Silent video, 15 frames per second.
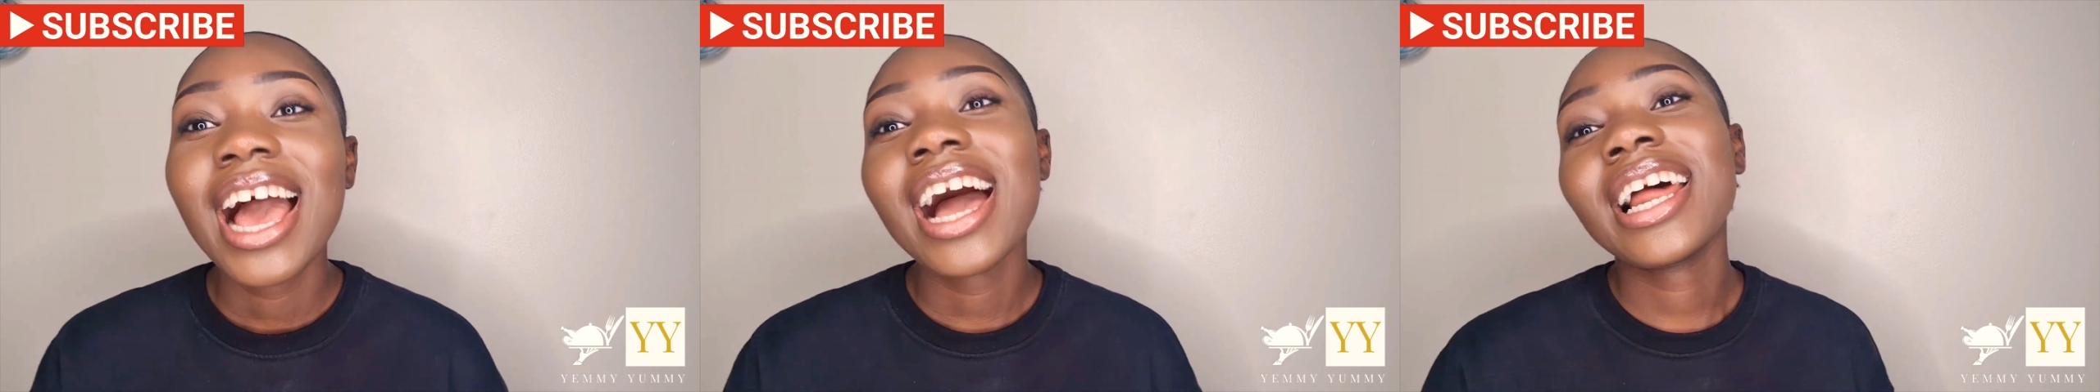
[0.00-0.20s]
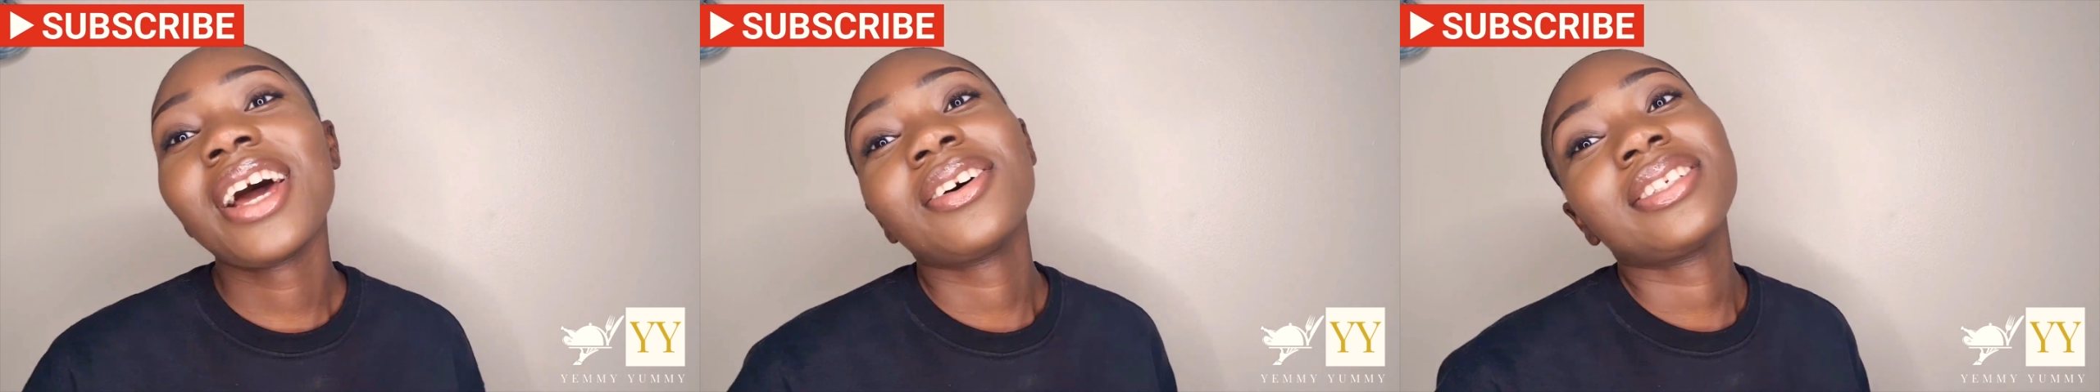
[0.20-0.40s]

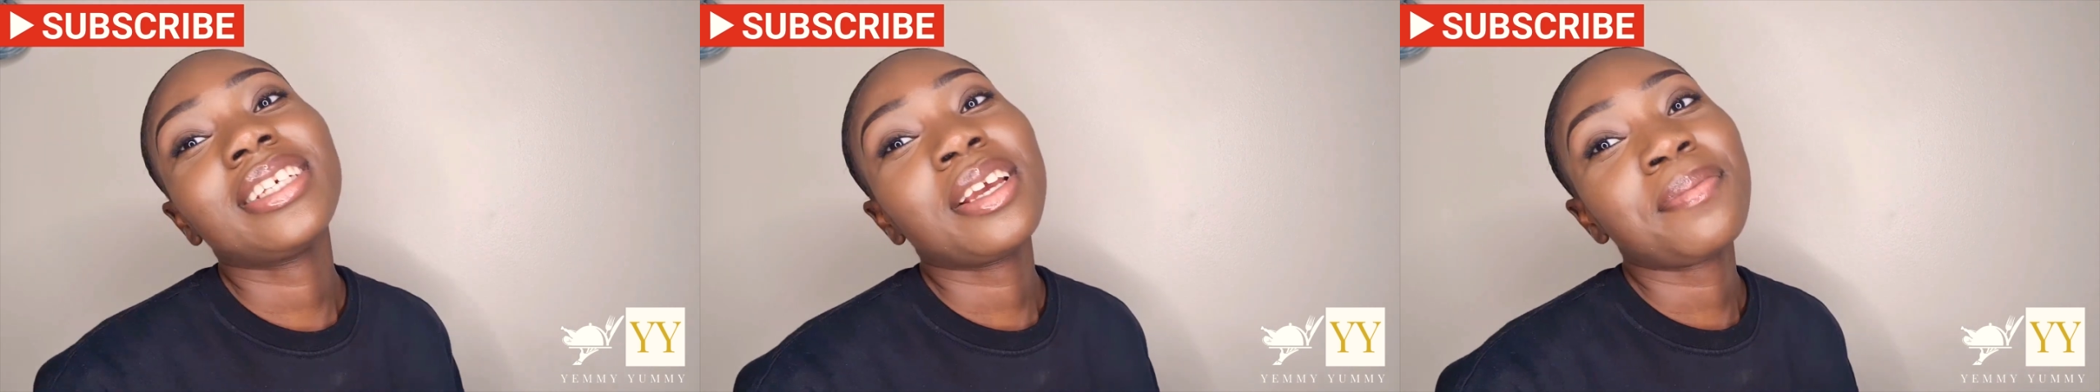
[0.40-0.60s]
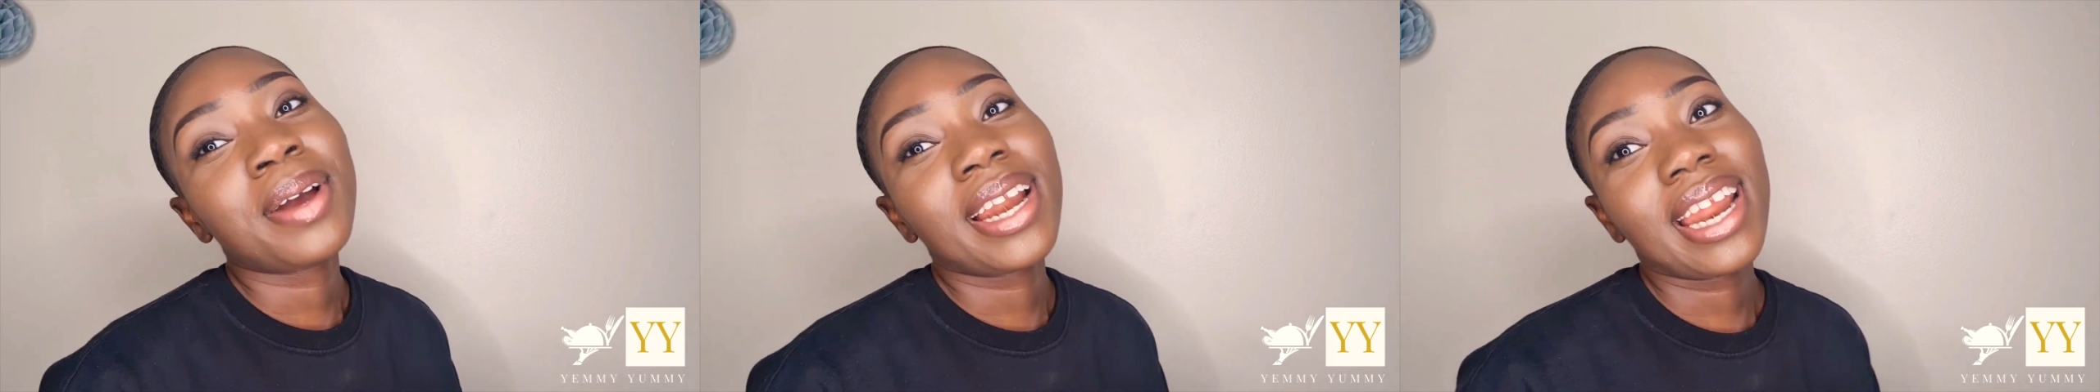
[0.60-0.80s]
and I'll see
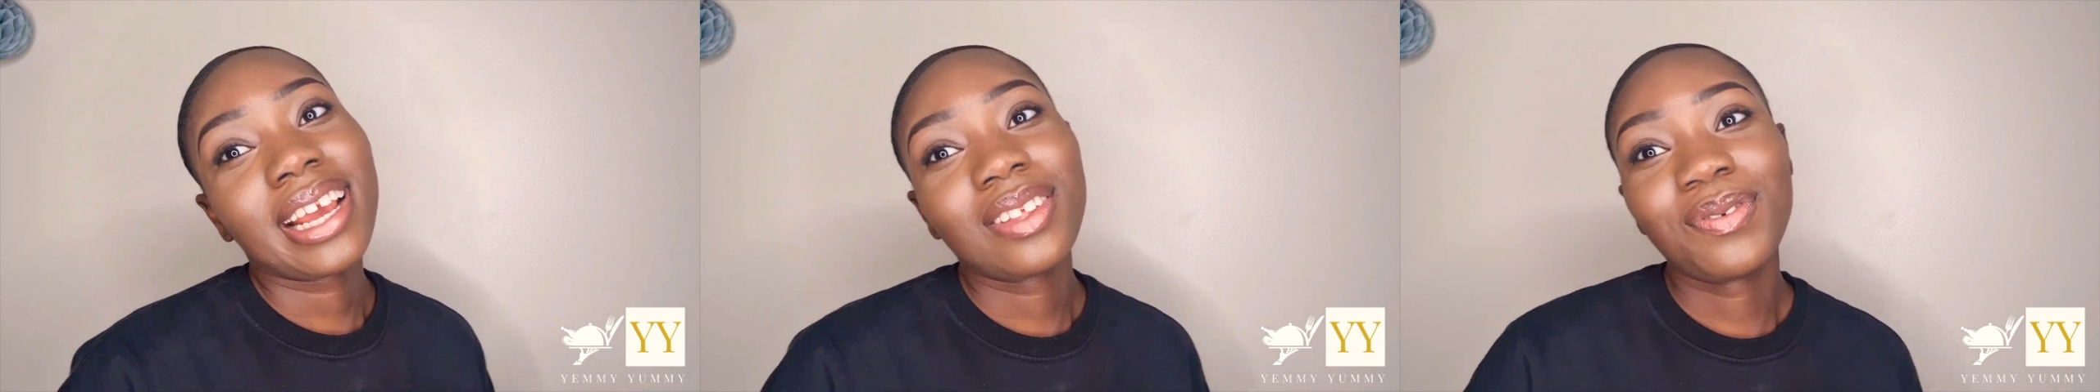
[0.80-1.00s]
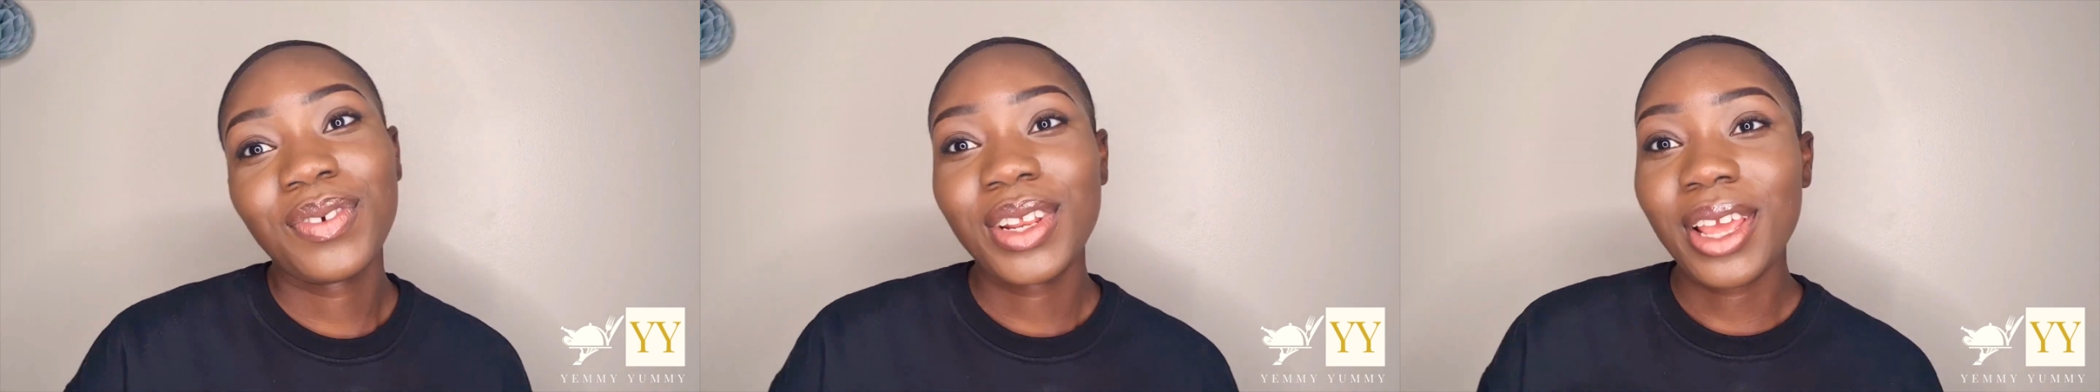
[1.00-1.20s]
you in my
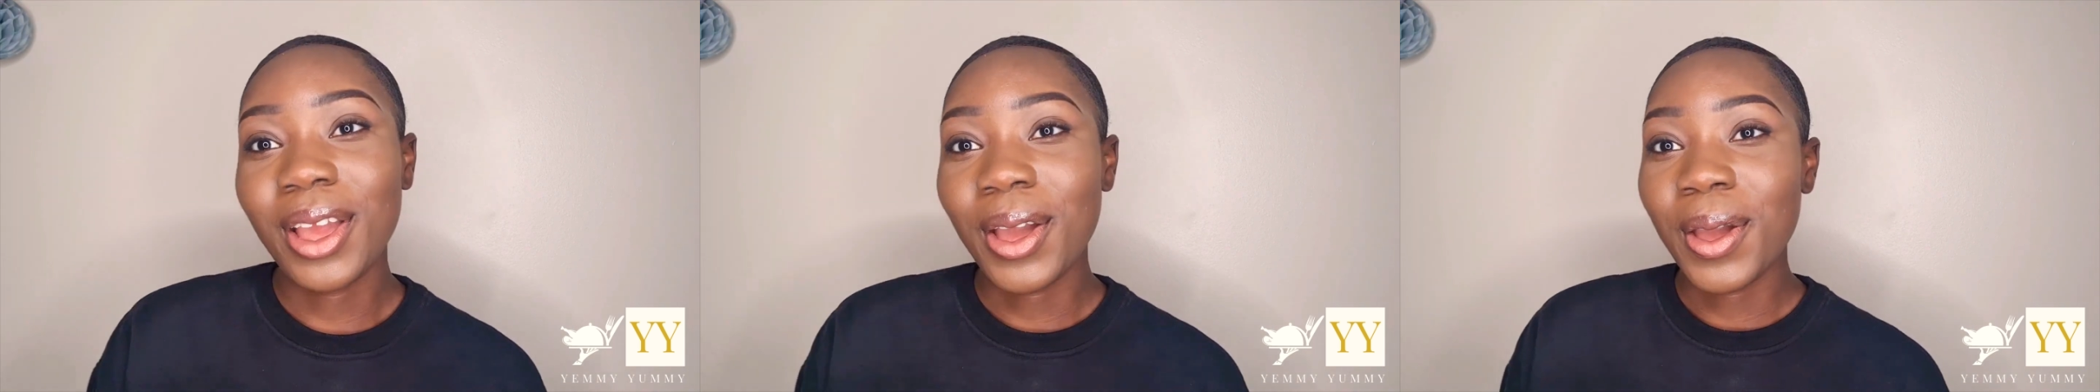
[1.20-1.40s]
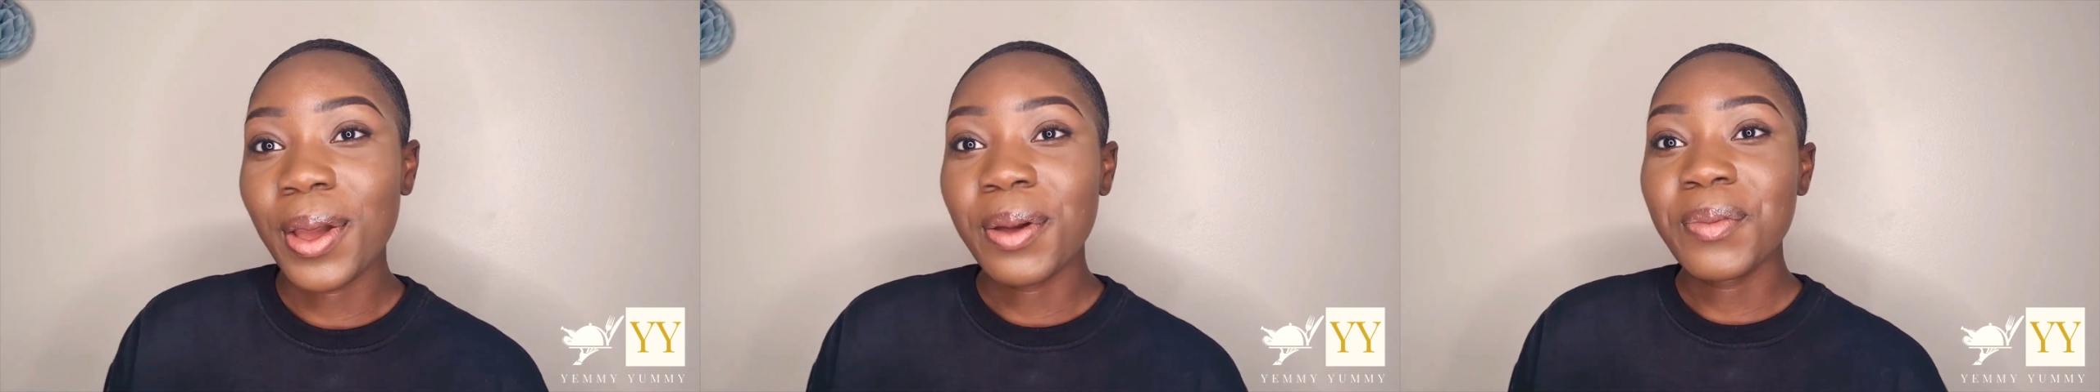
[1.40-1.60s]
next
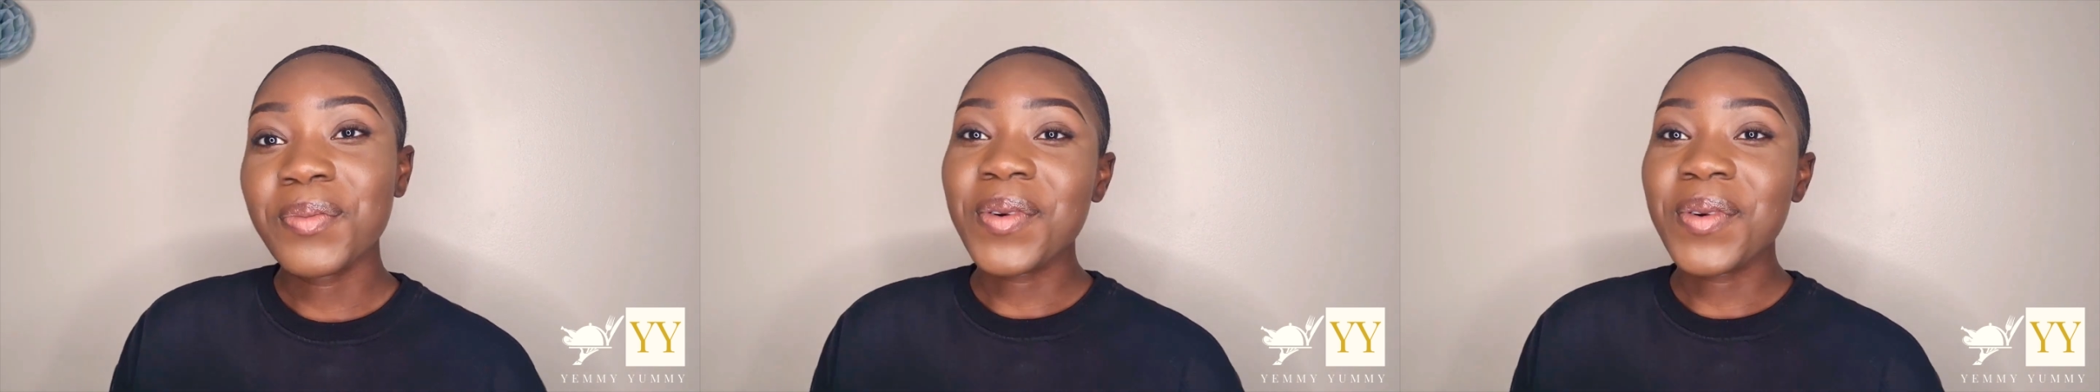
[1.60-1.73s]
video.